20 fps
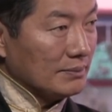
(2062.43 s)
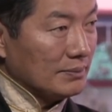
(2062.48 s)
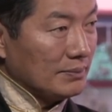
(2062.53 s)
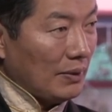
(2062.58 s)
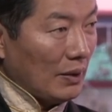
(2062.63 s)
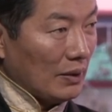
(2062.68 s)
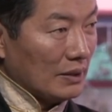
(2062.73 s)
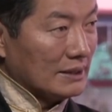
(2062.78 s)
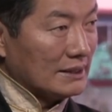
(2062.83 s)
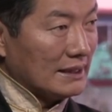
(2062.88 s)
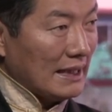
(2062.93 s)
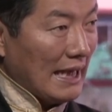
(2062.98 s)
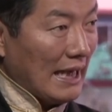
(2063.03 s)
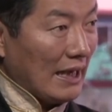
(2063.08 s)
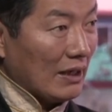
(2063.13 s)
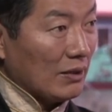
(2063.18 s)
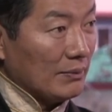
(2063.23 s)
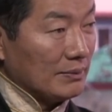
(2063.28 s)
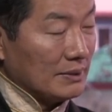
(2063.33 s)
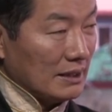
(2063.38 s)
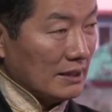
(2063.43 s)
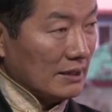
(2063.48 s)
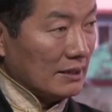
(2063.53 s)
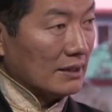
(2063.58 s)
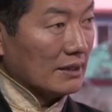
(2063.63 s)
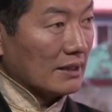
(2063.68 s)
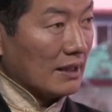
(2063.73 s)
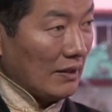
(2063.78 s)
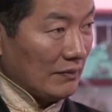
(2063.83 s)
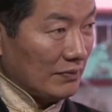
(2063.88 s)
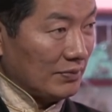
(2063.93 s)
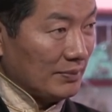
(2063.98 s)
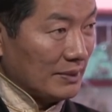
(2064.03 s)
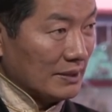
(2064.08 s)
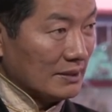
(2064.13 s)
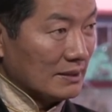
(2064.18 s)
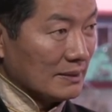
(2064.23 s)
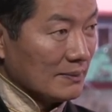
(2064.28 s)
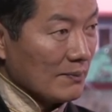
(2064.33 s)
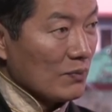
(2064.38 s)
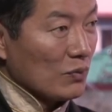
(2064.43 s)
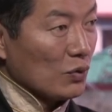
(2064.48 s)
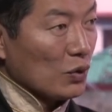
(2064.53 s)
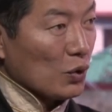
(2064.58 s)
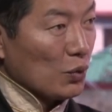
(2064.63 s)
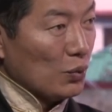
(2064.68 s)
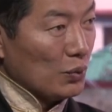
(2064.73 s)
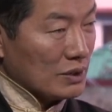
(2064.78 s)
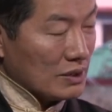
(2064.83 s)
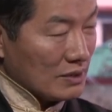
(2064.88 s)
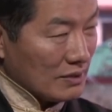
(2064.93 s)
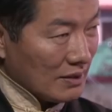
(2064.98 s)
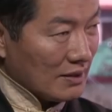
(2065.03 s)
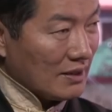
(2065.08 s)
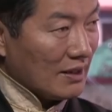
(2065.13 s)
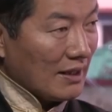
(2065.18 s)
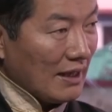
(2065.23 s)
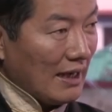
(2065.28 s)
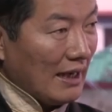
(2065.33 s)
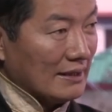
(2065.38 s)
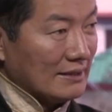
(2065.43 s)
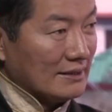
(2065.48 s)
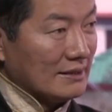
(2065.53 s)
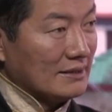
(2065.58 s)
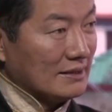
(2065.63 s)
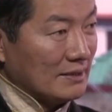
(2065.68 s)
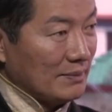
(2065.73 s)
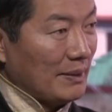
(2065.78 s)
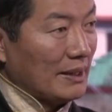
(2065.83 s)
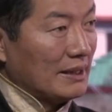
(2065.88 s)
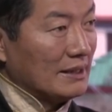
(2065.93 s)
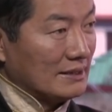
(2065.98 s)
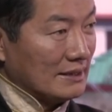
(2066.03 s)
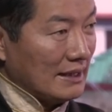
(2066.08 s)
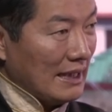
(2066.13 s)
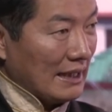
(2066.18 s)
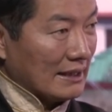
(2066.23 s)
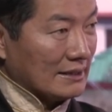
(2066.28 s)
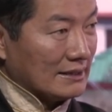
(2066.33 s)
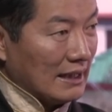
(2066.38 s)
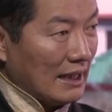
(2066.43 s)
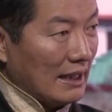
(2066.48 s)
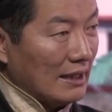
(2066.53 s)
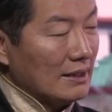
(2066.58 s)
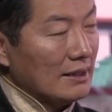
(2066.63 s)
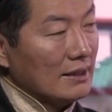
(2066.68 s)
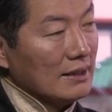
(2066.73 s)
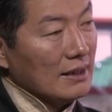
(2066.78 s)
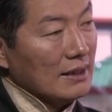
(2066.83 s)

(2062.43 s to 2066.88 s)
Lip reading: policy act of the Indian government which recognizes Tibetans in exile,